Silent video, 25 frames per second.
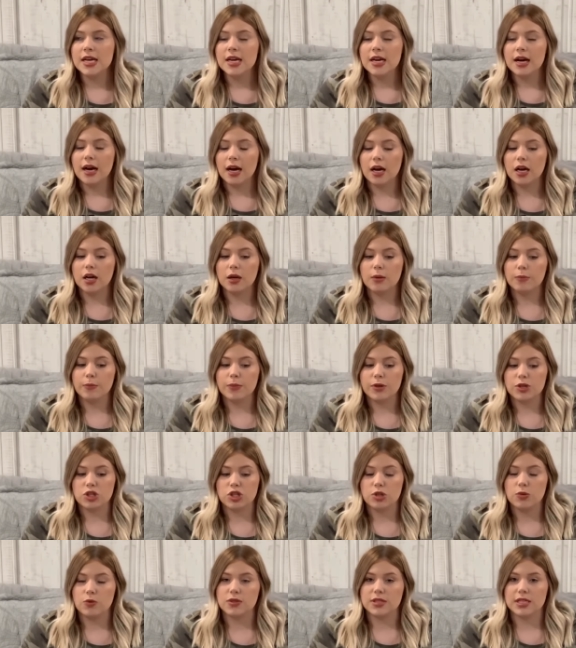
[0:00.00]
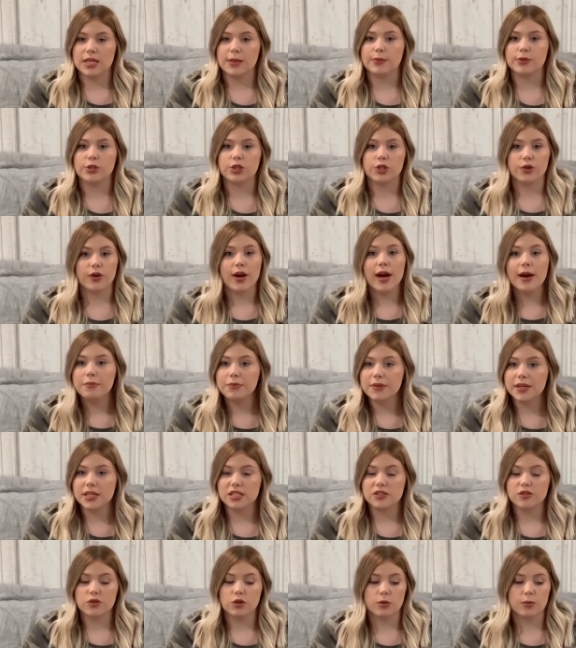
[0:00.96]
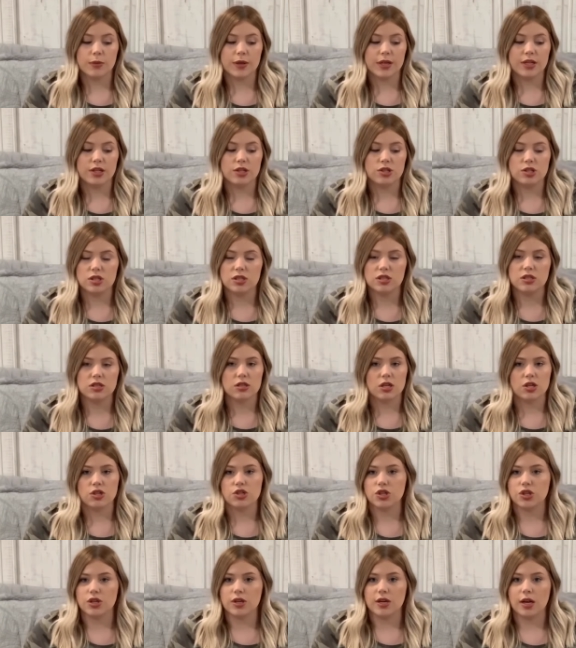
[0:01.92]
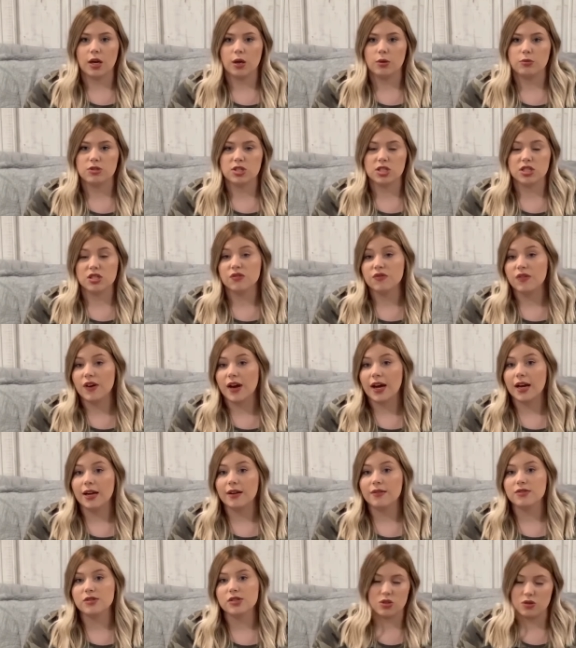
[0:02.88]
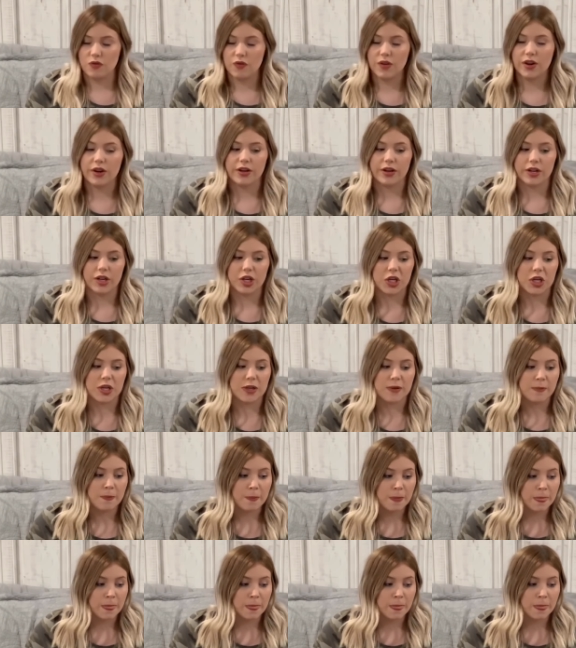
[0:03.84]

Um, but she was able to grab things for me. She's such a good help. She's five, so very good.